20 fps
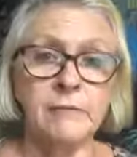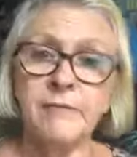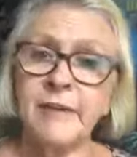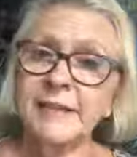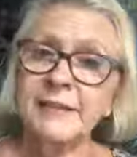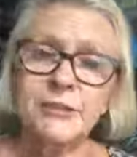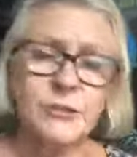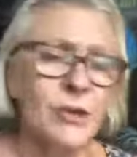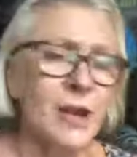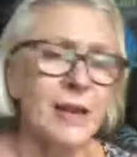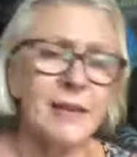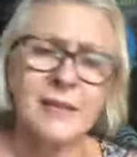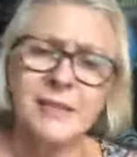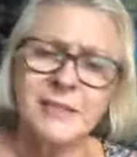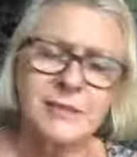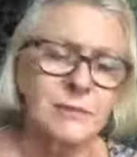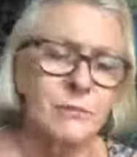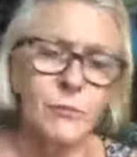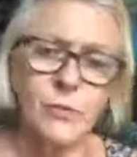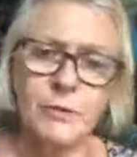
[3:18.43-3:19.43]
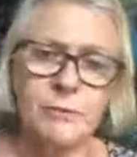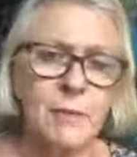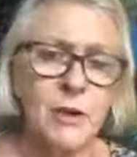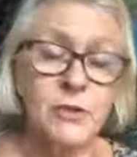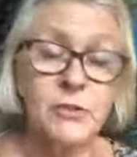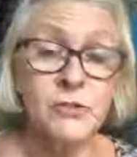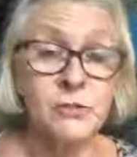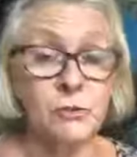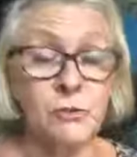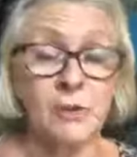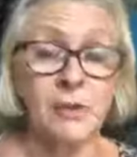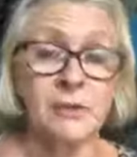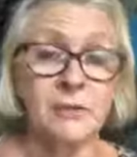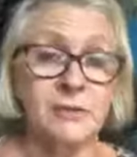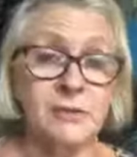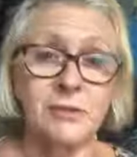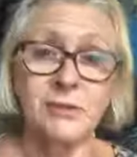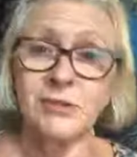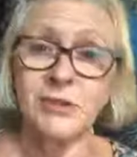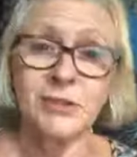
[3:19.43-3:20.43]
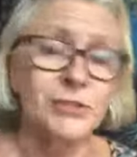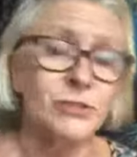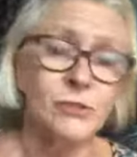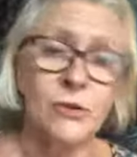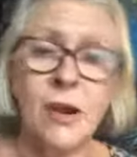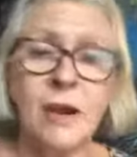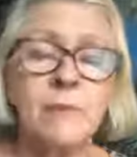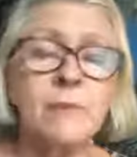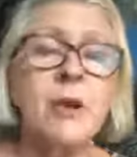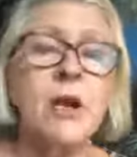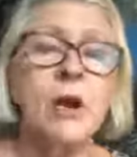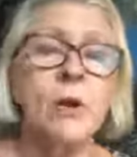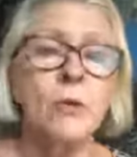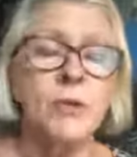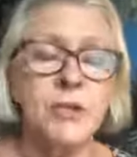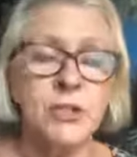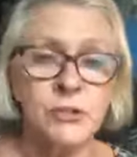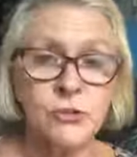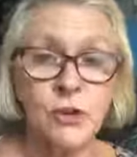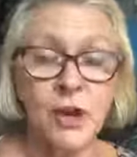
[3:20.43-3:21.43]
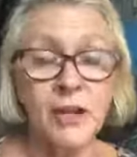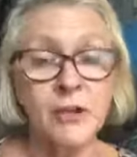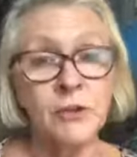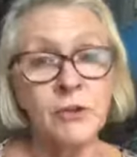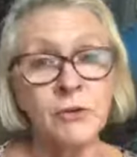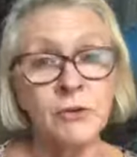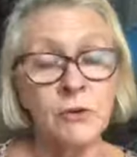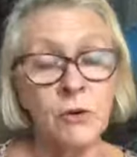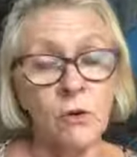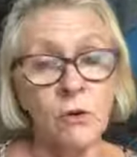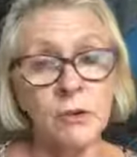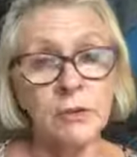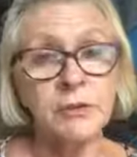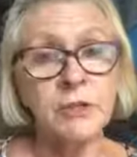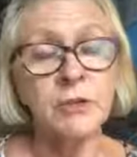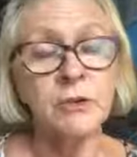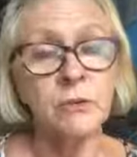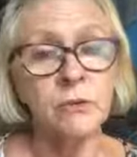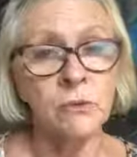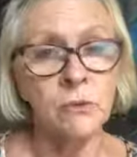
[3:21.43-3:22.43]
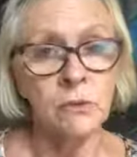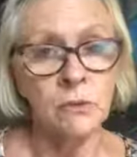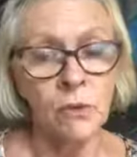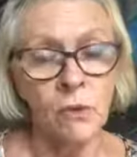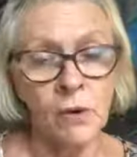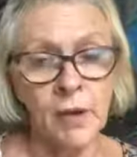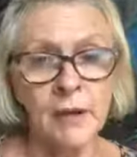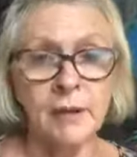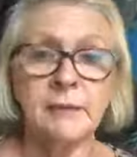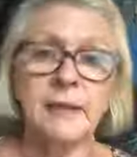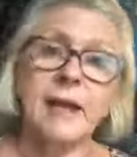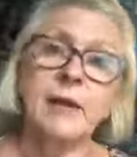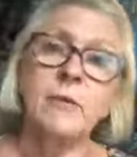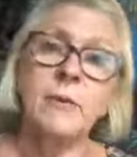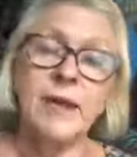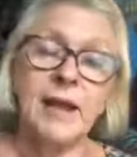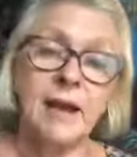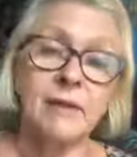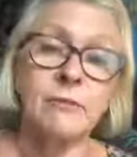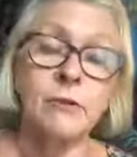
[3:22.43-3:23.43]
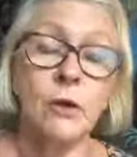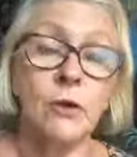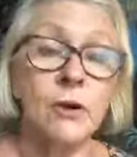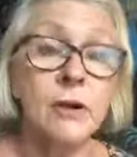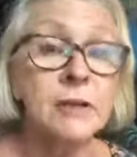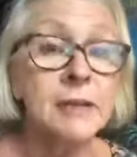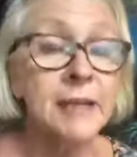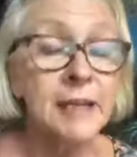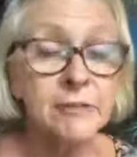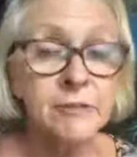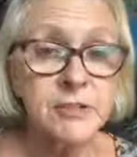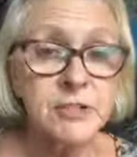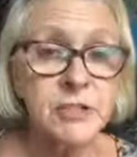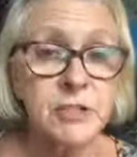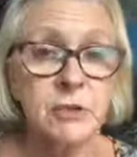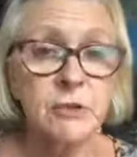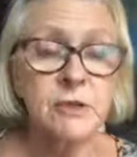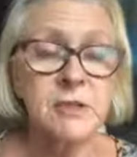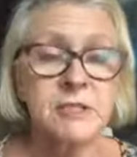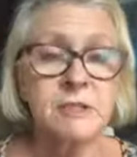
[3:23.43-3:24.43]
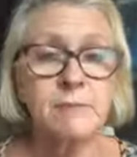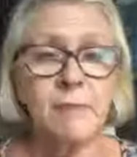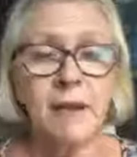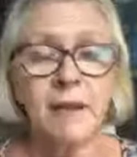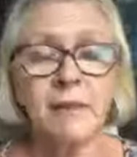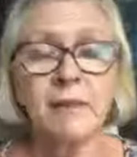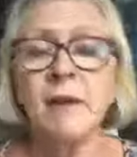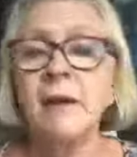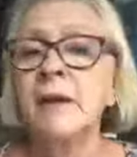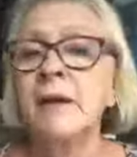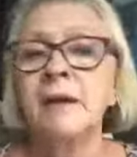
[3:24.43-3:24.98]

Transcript: In fact, try this with most oils. You just try them when you try a new oil, like we have laurel leaf is new this month.